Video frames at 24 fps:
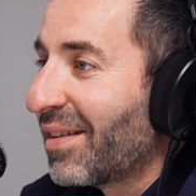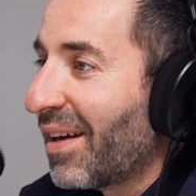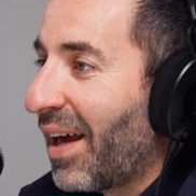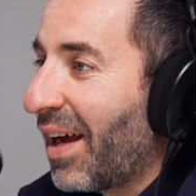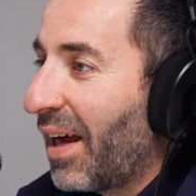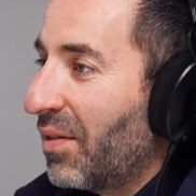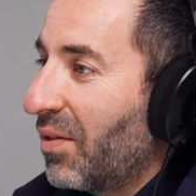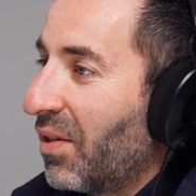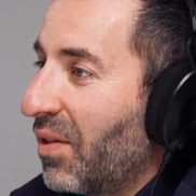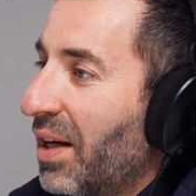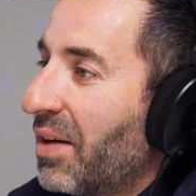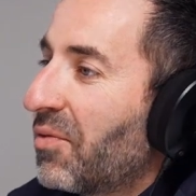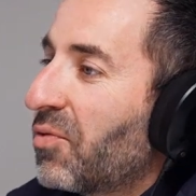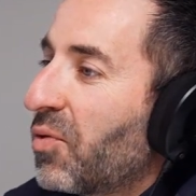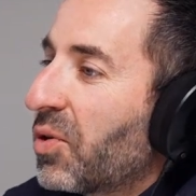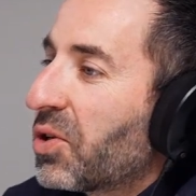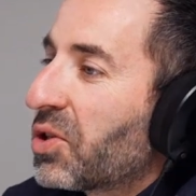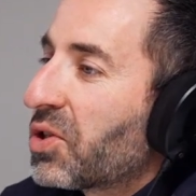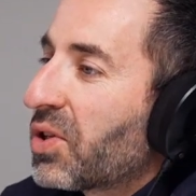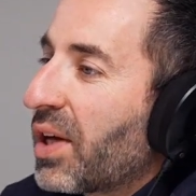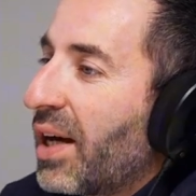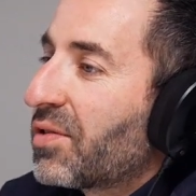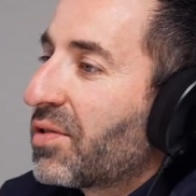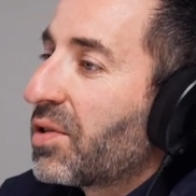and
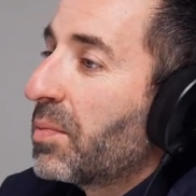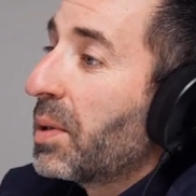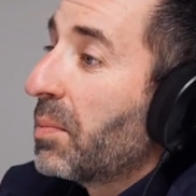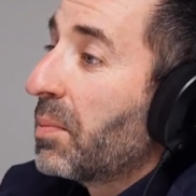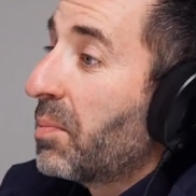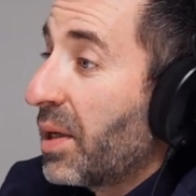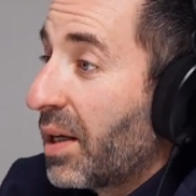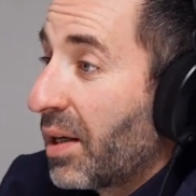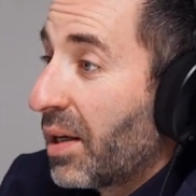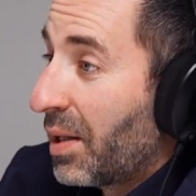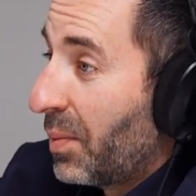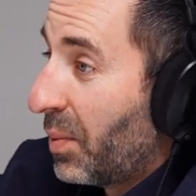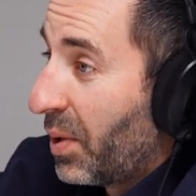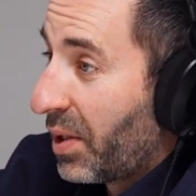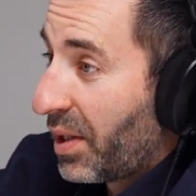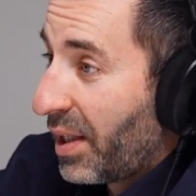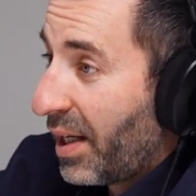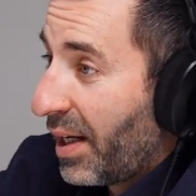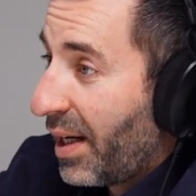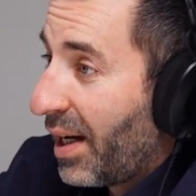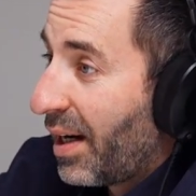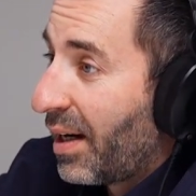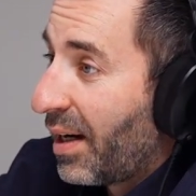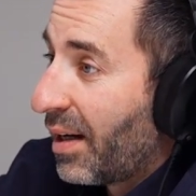leveraged that to be bigger than what
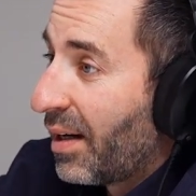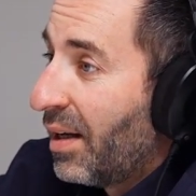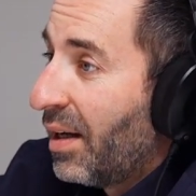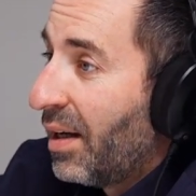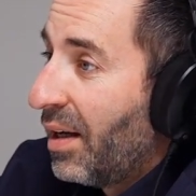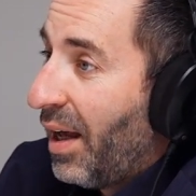they are.